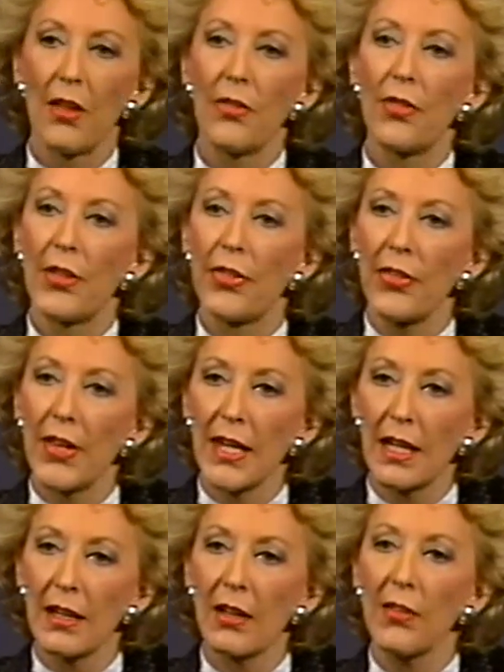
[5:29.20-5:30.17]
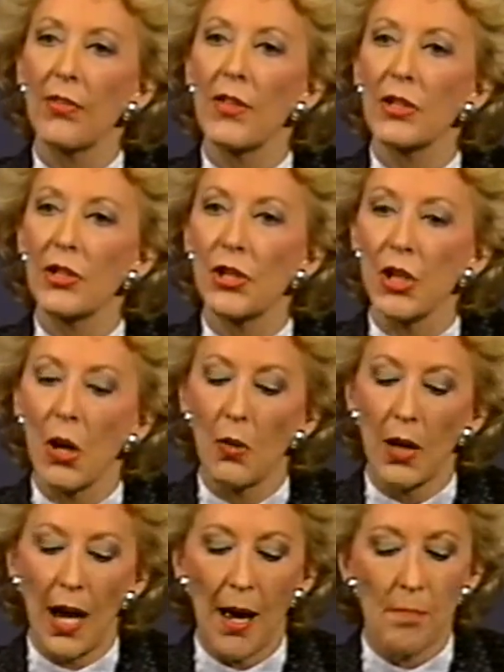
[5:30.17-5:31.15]
the thing that
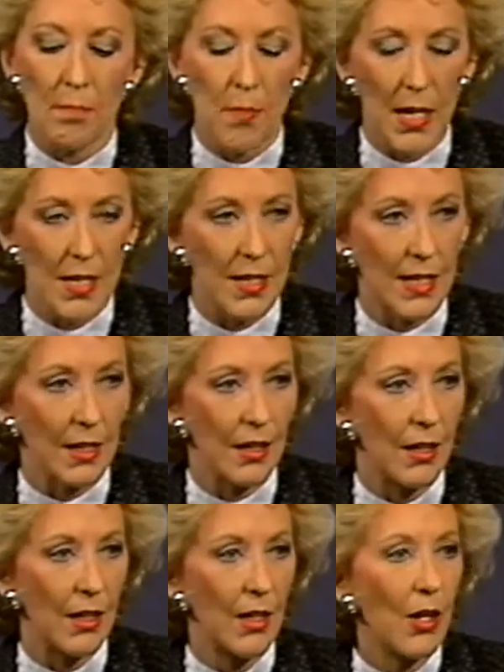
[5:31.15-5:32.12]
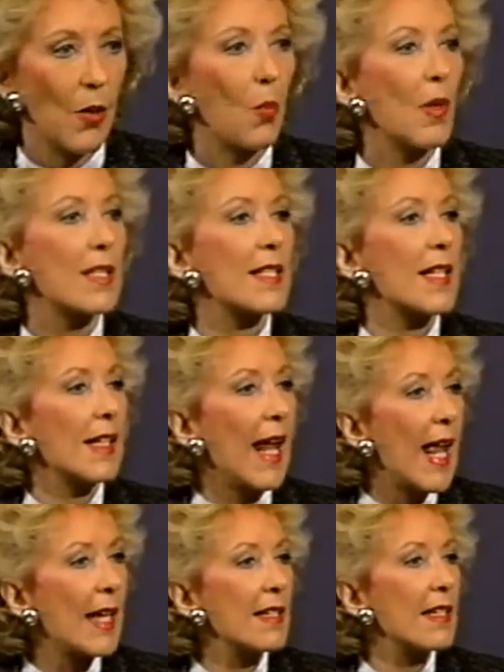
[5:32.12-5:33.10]
showed up missing was that
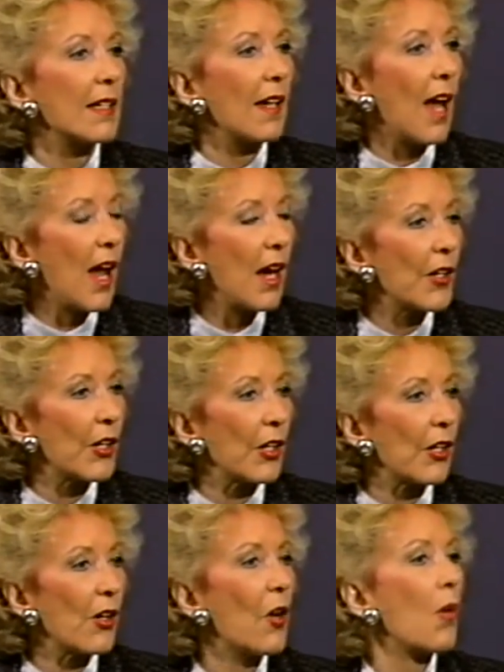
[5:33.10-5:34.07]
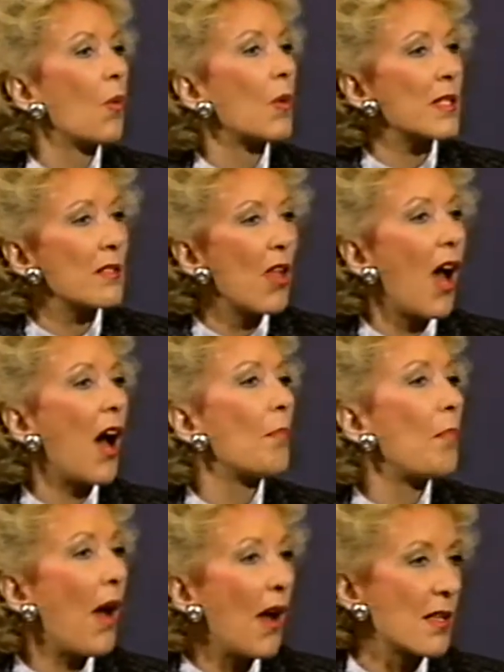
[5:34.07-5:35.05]
ending hunger was
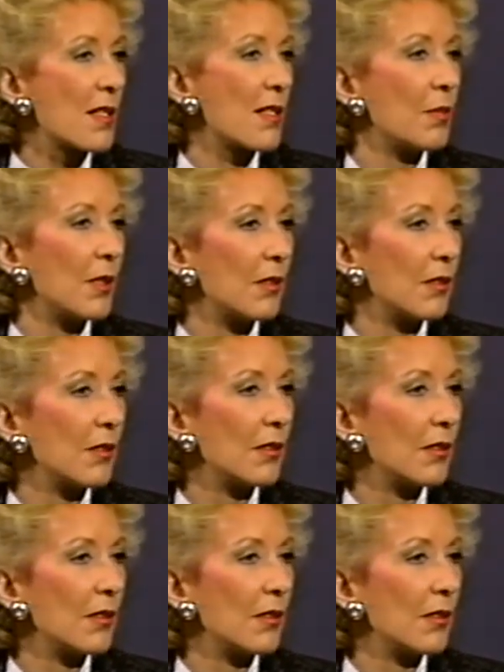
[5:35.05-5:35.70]
not possible.